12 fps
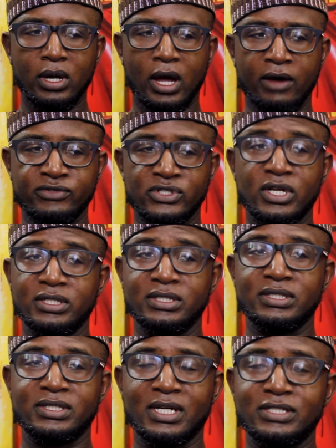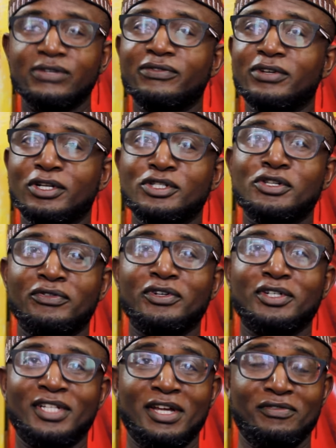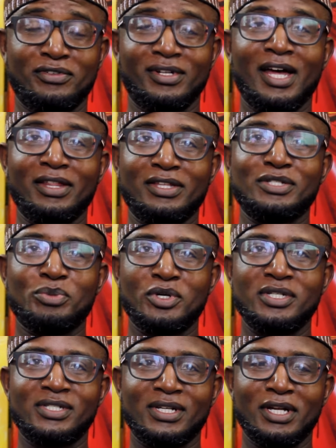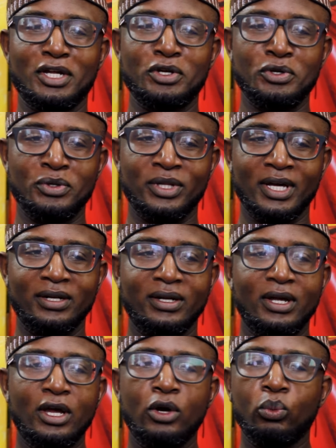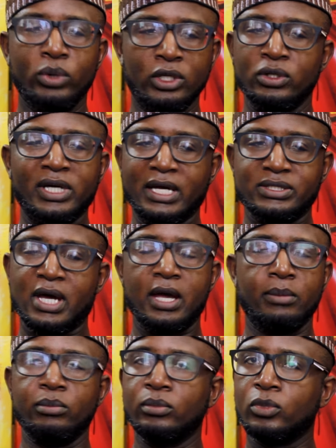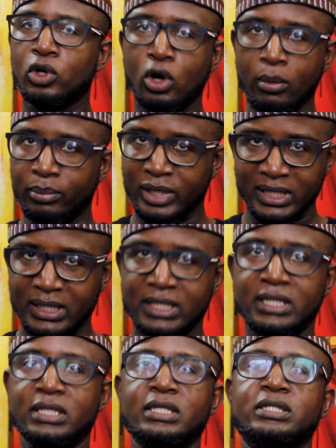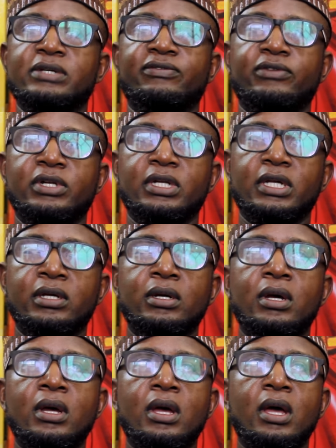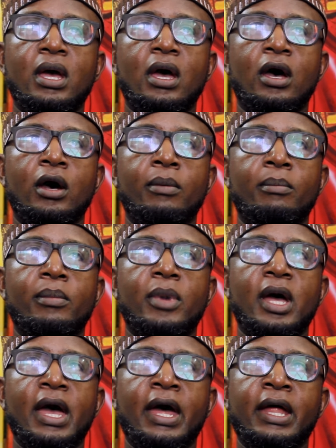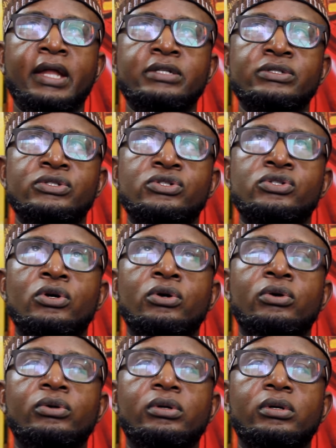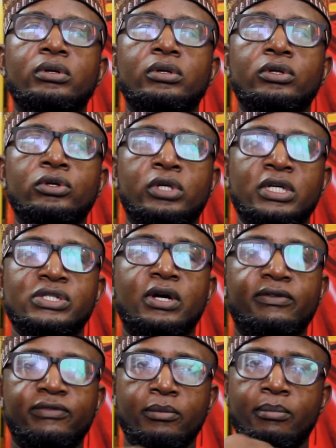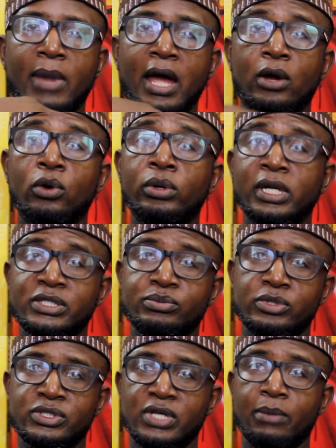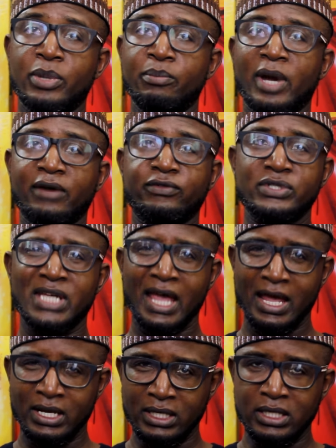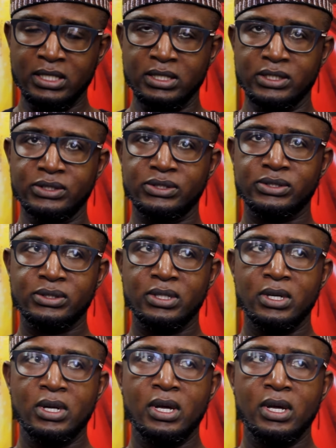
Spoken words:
I've studied it at a philosophical level at this point, and I know that we look at time completely differently. And so you can tell from my own experience, I've been back for 10 years